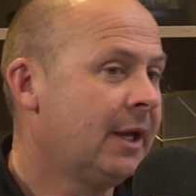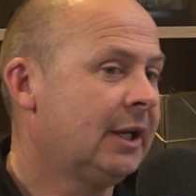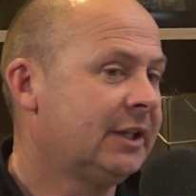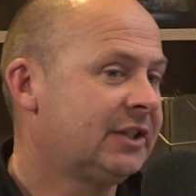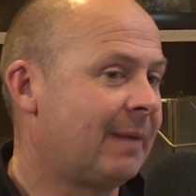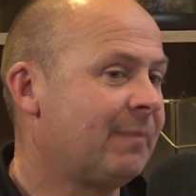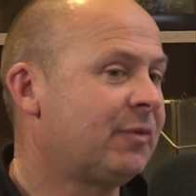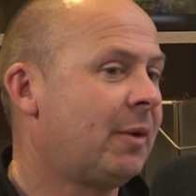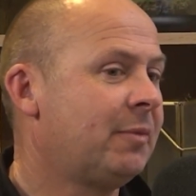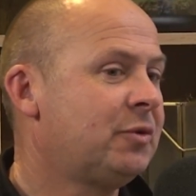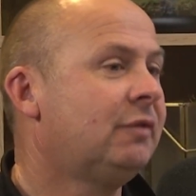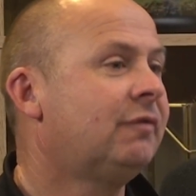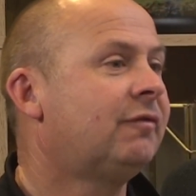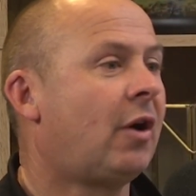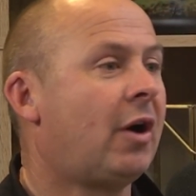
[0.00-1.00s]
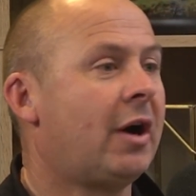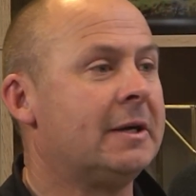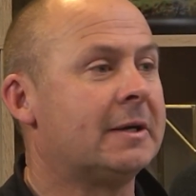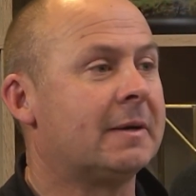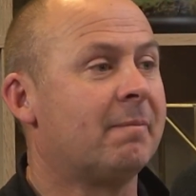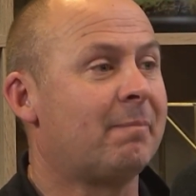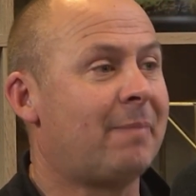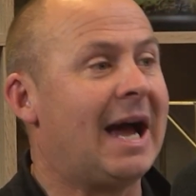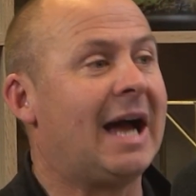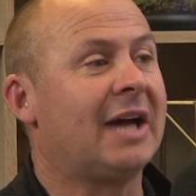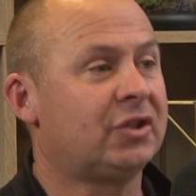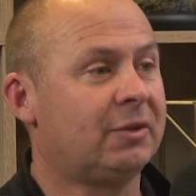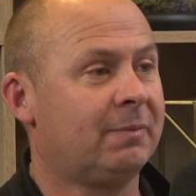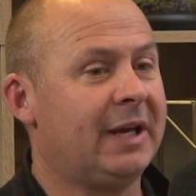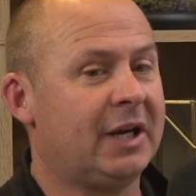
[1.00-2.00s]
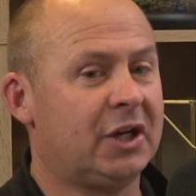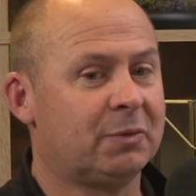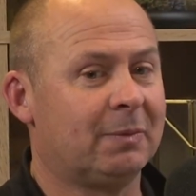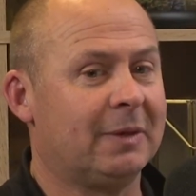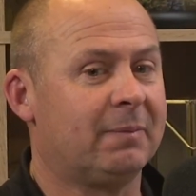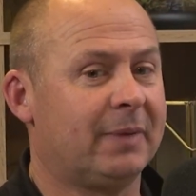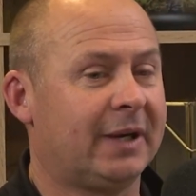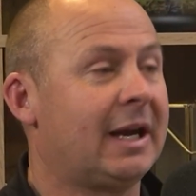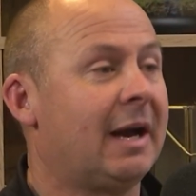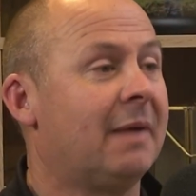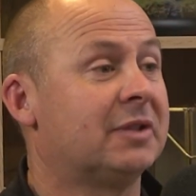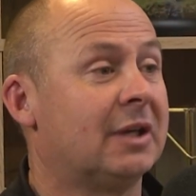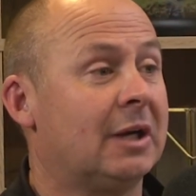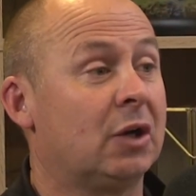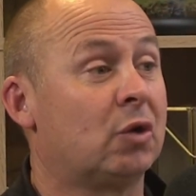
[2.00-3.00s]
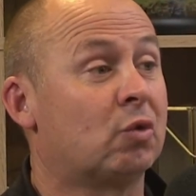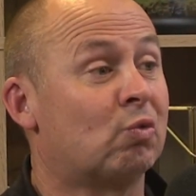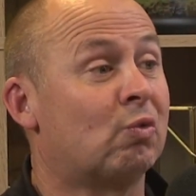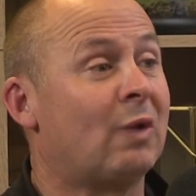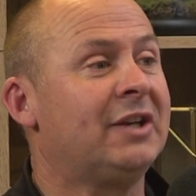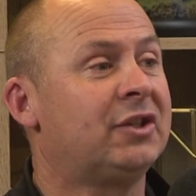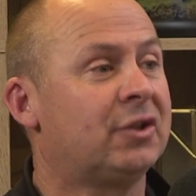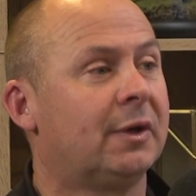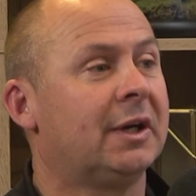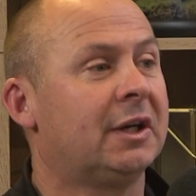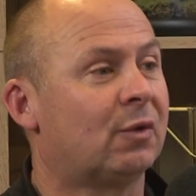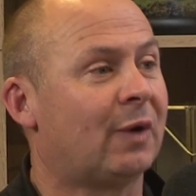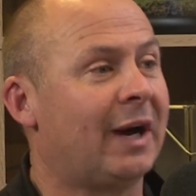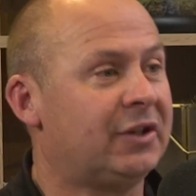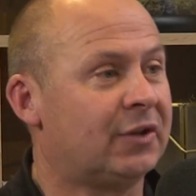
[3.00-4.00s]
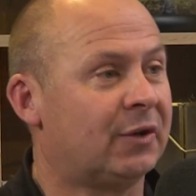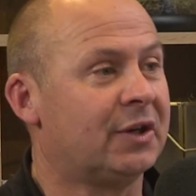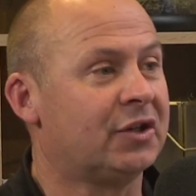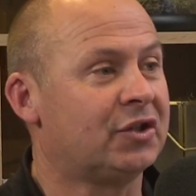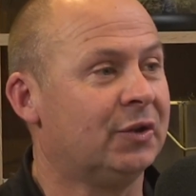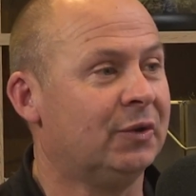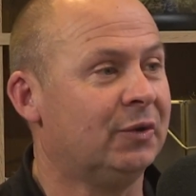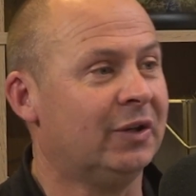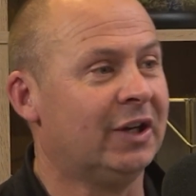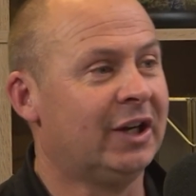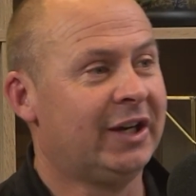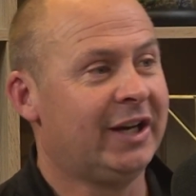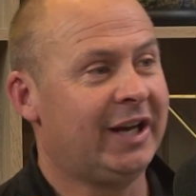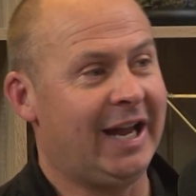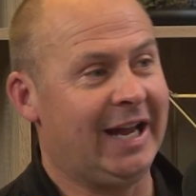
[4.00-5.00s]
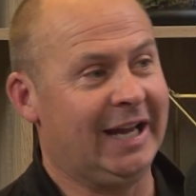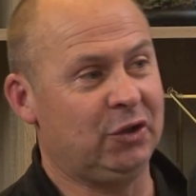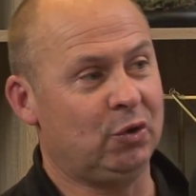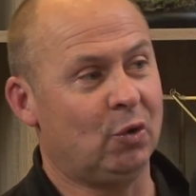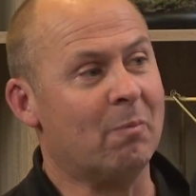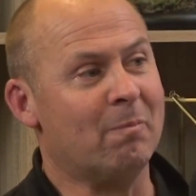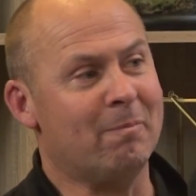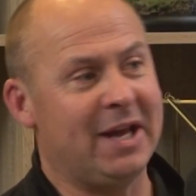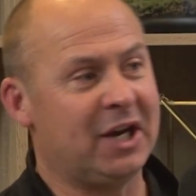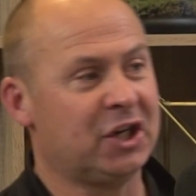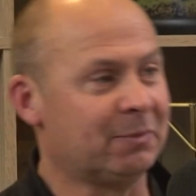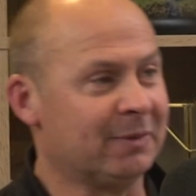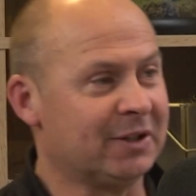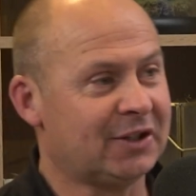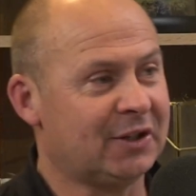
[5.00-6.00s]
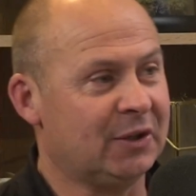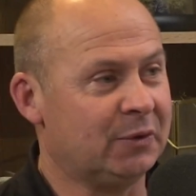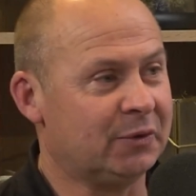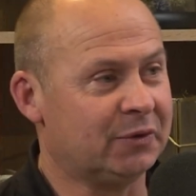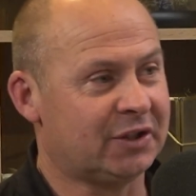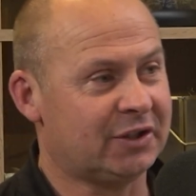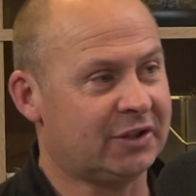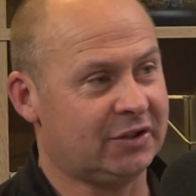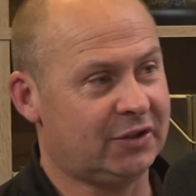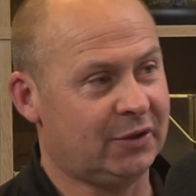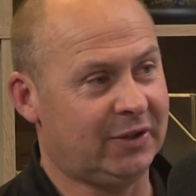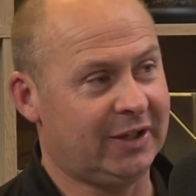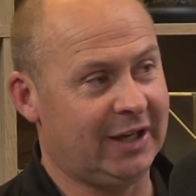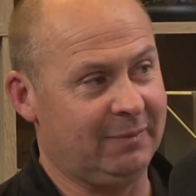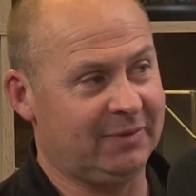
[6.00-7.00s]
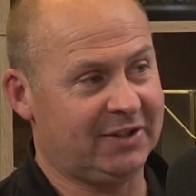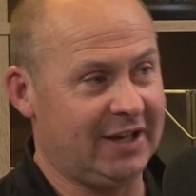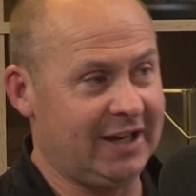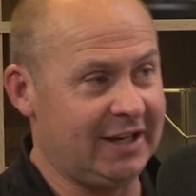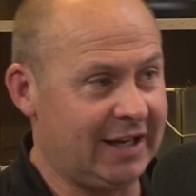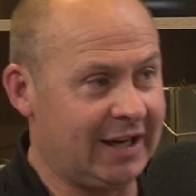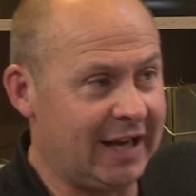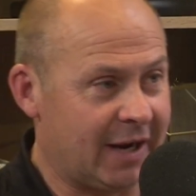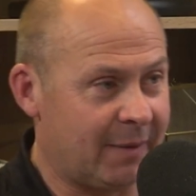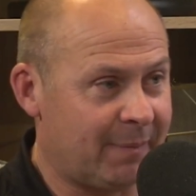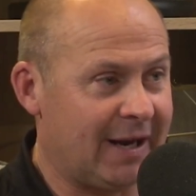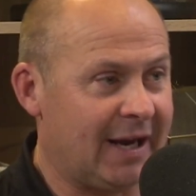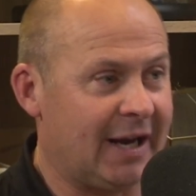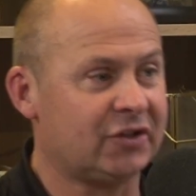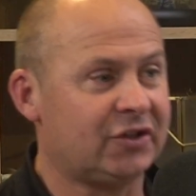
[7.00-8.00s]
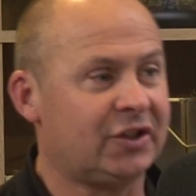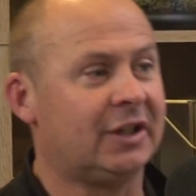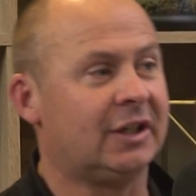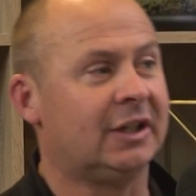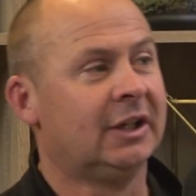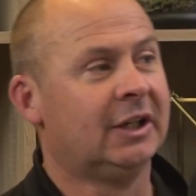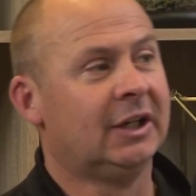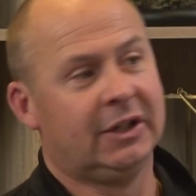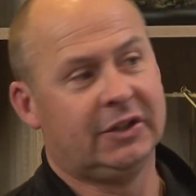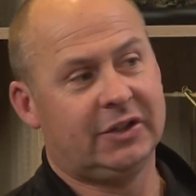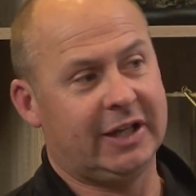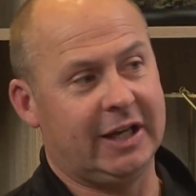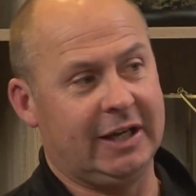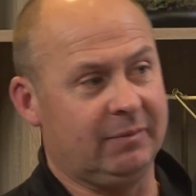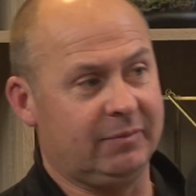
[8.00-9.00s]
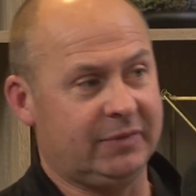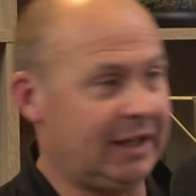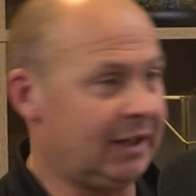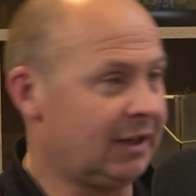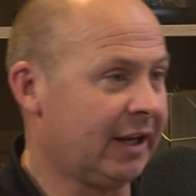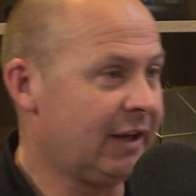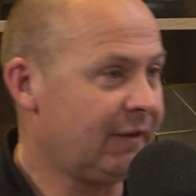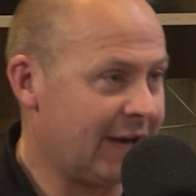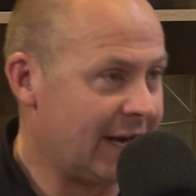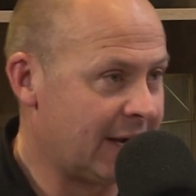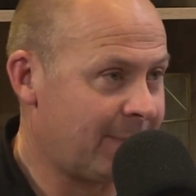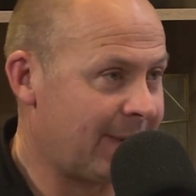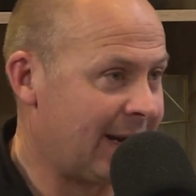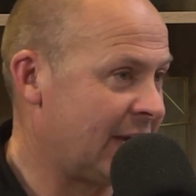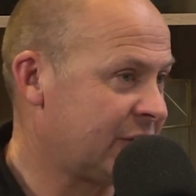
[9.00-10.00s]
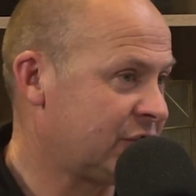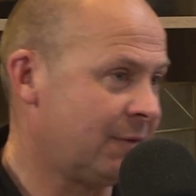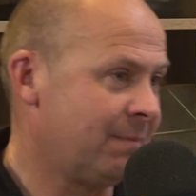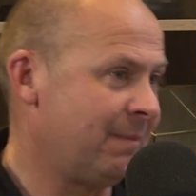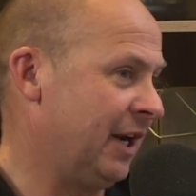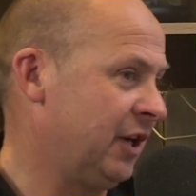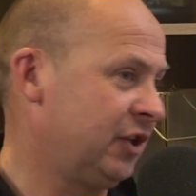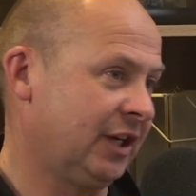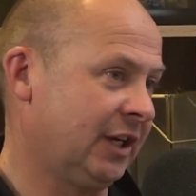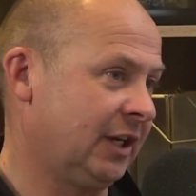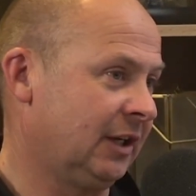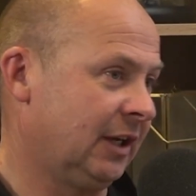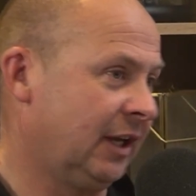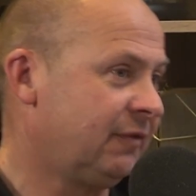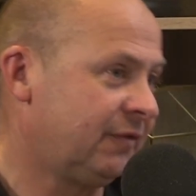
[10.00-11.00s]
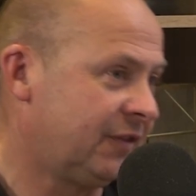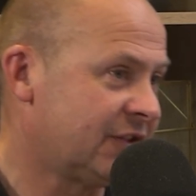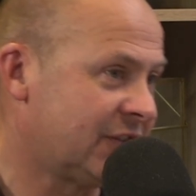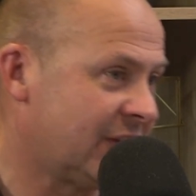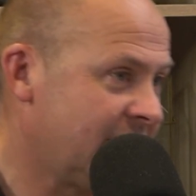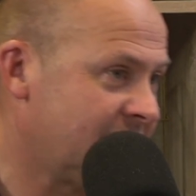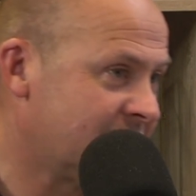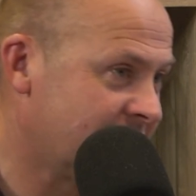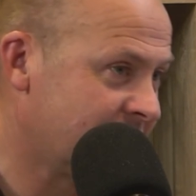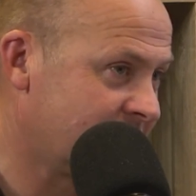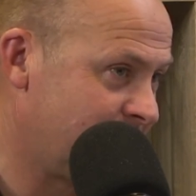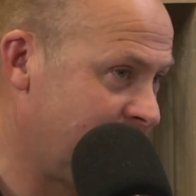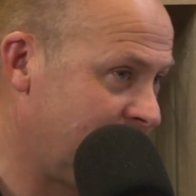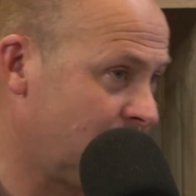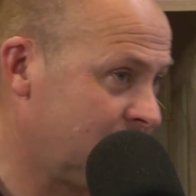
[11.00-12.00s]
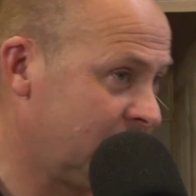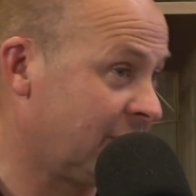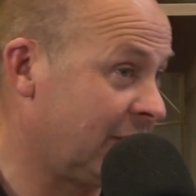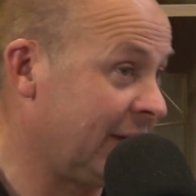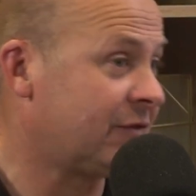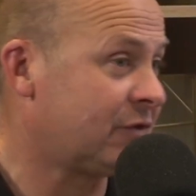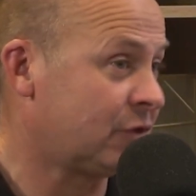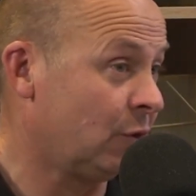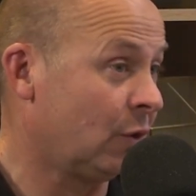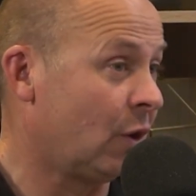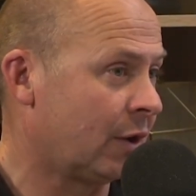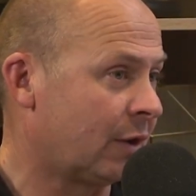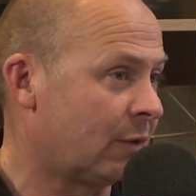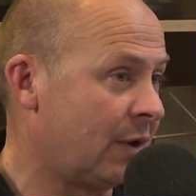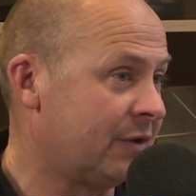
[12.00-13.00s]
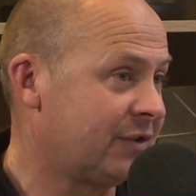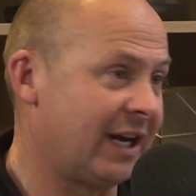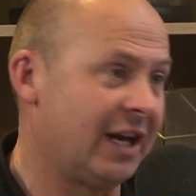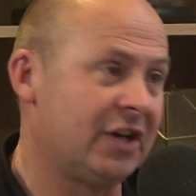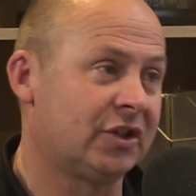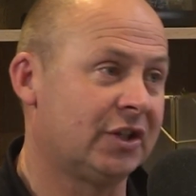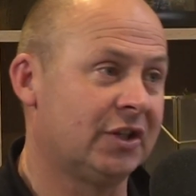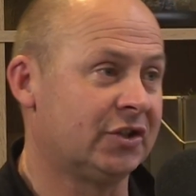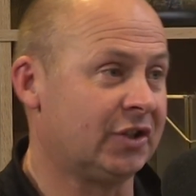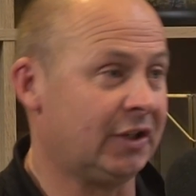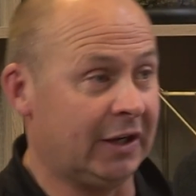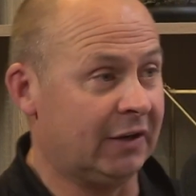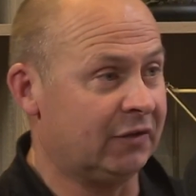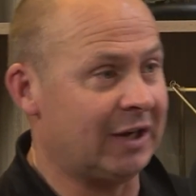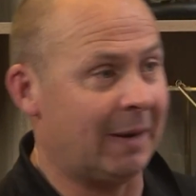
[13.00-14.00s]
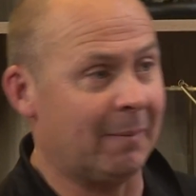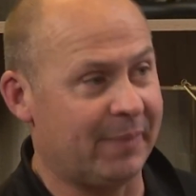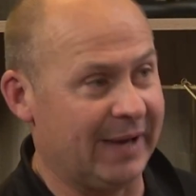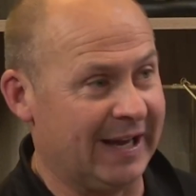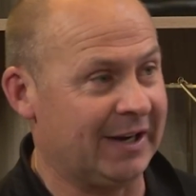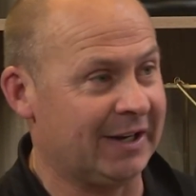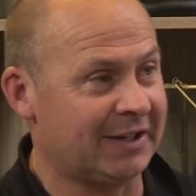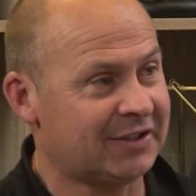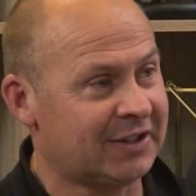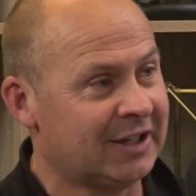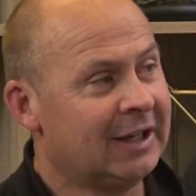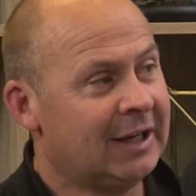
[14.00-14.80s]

Sometimes you find pasture management becomes a greater and greater issue, and your management skills to keep seed head out of pasture, to keep dead leaf out of pasture, managing leaf diseases because you've left too long a rotations, you jump paddocks